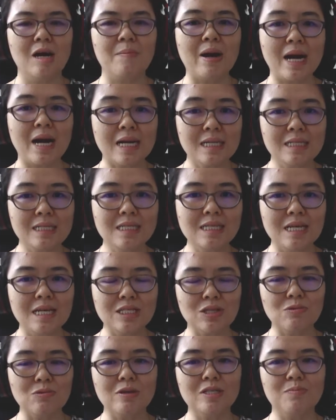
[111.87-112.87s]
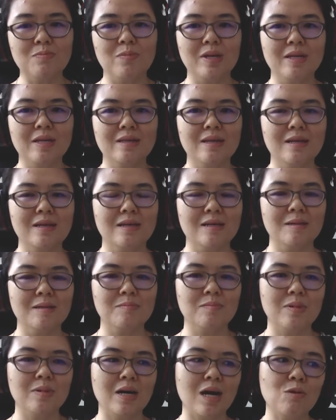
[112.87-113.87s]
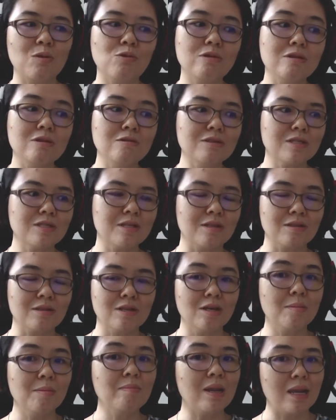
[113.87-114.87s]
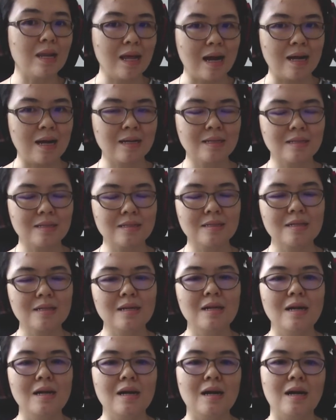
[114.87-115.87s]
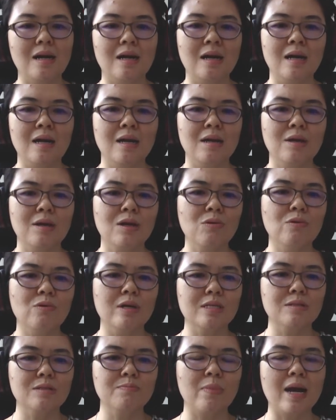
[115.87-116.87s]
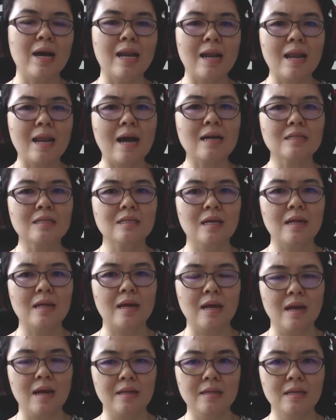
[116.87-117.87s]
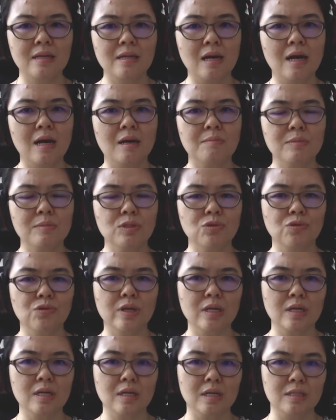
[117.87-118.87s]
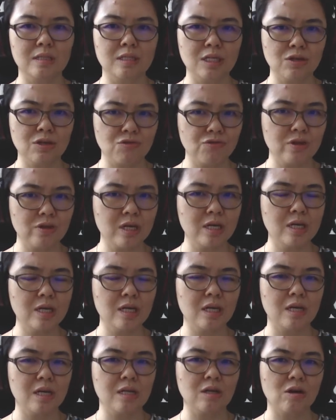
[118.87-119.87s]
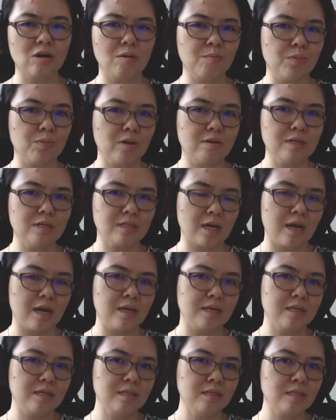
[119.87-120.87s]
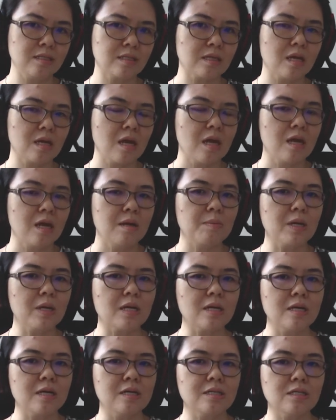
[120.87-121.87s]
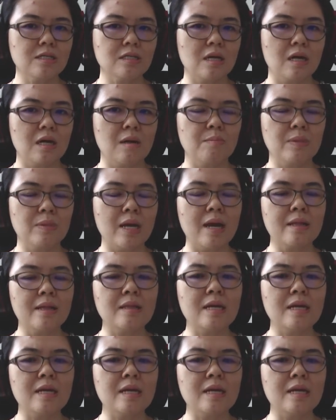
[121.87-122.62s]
IT has always been, I would use the term luck. It was by luck that I ended up doing a degree in computer science, because at